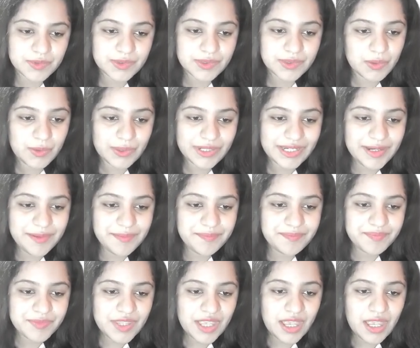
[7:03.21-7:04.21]
Okay.
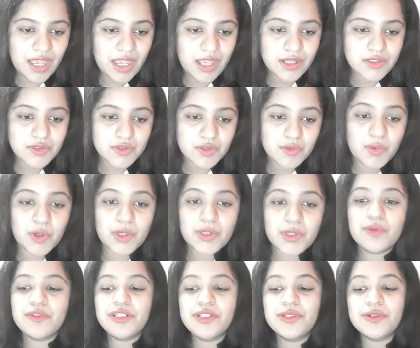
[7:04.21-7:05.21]
So what do
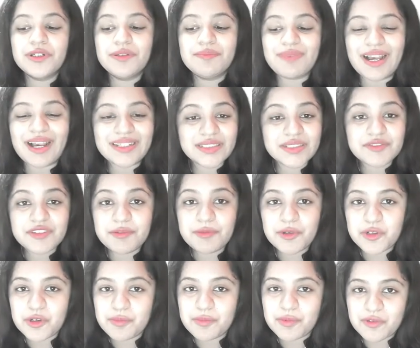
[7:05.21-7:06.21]
we do in passive
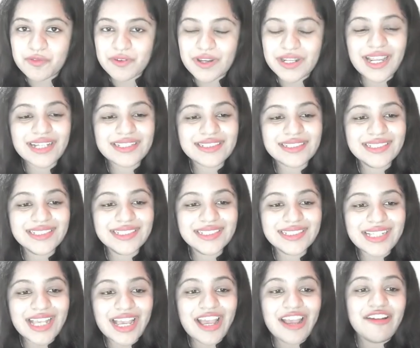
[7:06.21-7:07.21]
immunoprophylaxis?
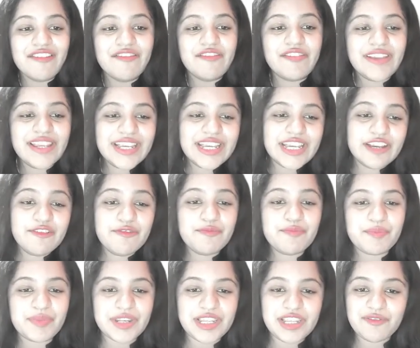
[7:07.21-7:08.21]
We give
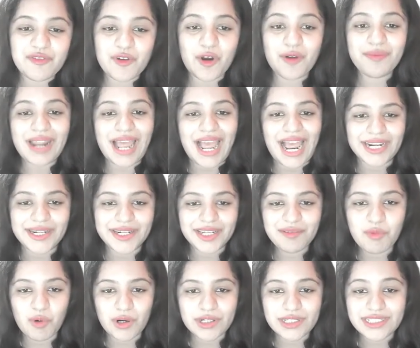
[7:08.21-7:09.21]
preformed
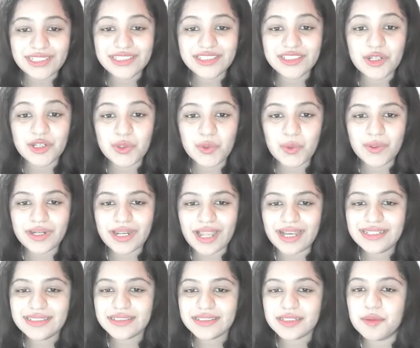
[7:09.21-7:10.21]
antibodies known
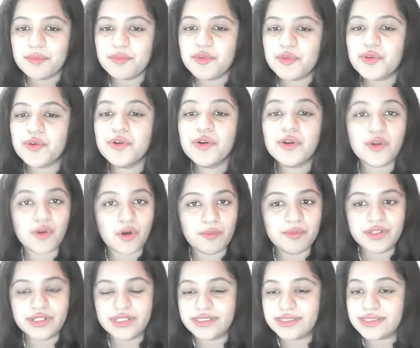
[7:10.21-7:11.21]
as
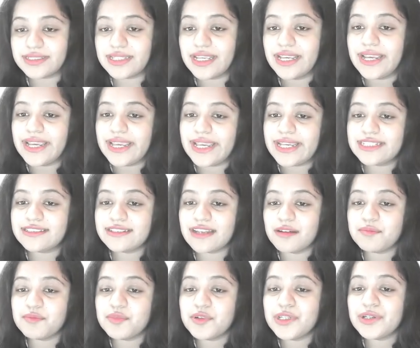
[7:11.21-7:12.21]
immunoglobulins.
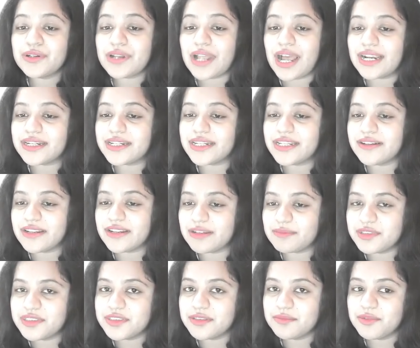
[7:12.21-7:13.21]
Example, your
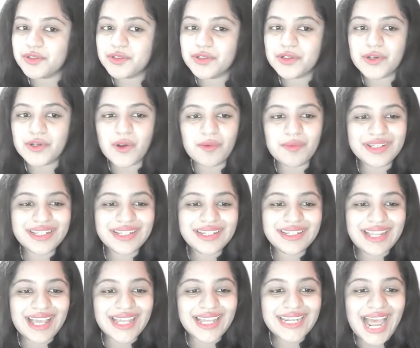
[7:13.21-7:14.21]
anti-rabies immunoglobulin
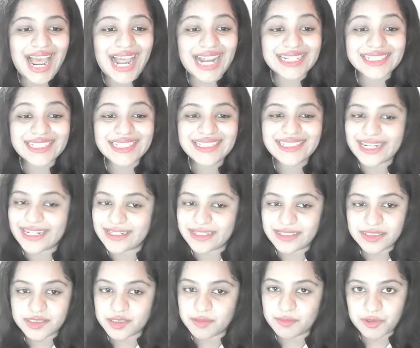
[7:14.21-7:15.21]
and anti-tetanus
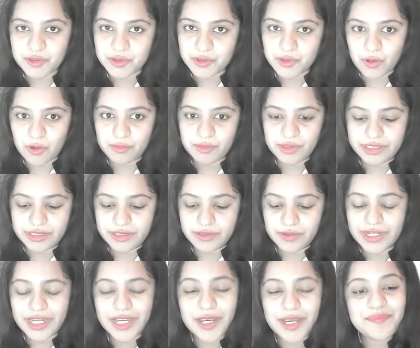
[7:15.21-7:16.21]
immunoglobulin.
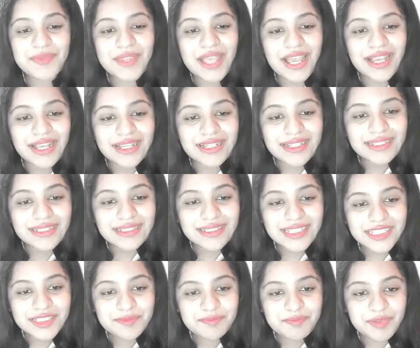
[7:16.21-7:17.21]
Okay. This
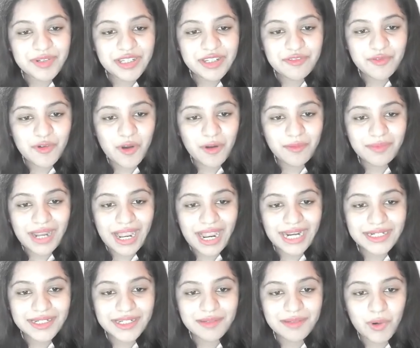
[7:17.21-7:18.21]
preformed
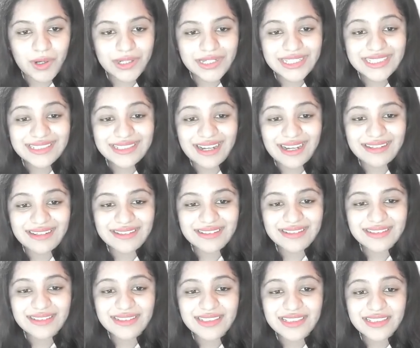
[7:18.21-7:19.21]
antibodies, that is
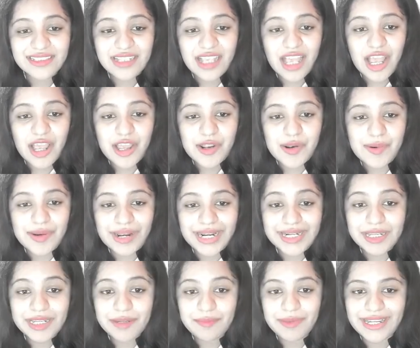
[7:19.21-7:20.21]
this
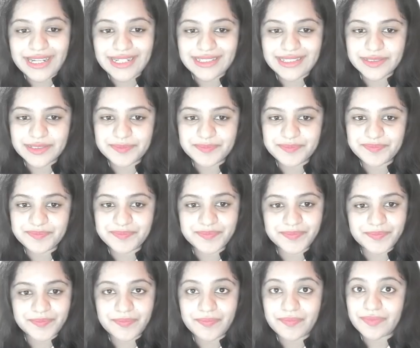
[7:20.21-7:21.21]
ready-made
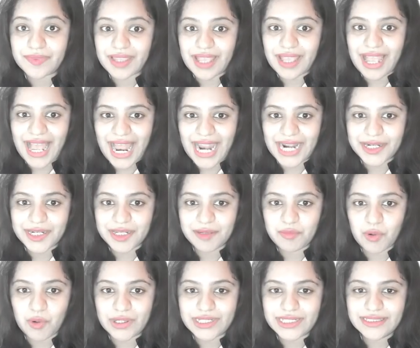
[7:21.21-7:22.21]

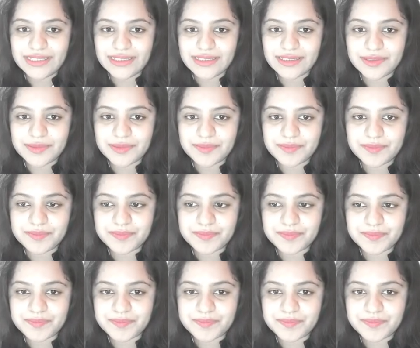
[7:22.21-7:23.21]
antibodies,
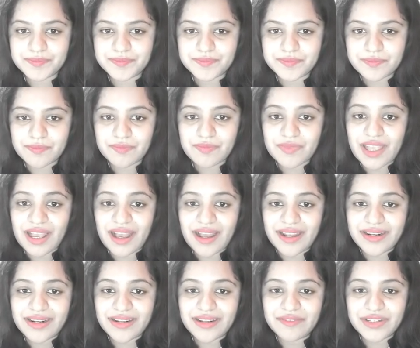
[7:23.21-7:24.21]
are
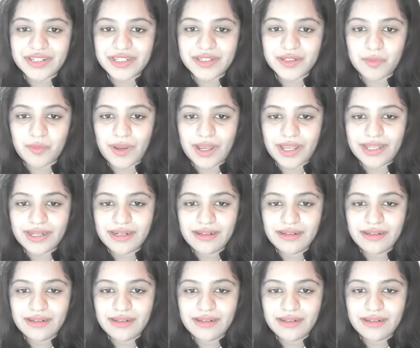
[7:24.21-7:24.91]
given in a vial.